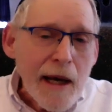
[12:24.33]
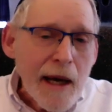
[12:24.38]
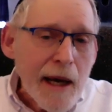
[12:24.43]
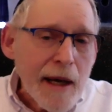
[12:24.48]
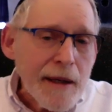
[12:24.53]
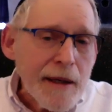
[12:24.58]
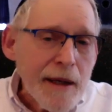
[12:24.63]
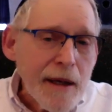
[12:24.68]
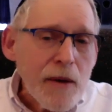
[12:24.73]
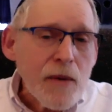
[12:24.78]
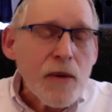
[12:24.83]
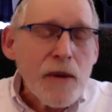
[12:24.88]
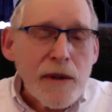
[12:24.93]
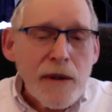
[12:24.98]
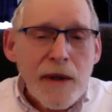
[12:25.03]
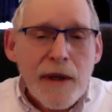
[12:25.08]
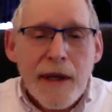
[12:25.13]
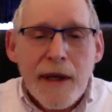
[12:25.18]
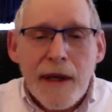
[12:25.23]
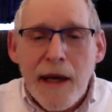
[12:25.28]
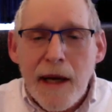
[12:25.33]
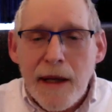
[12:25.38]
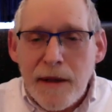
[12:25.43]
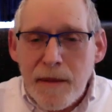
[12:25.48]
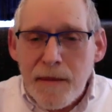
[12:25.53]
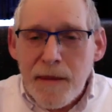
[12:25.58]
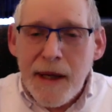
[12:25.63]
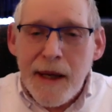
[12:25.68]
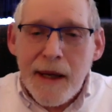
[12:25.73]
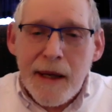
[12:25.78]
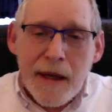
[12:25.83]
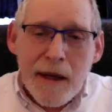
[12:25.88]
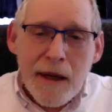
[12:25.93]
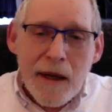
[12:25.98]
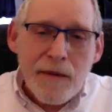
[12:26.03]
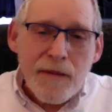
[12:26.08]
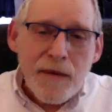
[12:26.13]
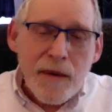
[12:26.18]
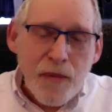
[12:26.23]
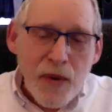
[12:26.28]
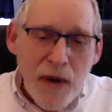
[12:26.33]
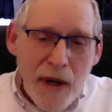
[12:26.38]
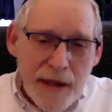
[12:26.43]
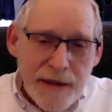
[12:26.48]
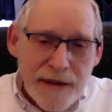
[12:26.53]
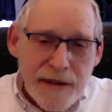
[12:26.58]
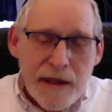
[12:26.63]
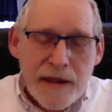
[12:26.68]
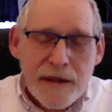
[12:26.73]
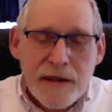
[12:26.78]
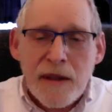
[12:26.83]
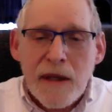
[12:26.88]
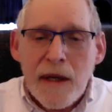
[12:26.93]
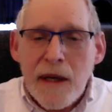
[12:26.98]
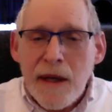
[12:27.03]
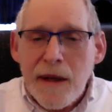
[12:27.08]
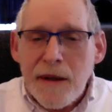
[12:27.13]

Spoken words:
And here we're looking at the beginning of a process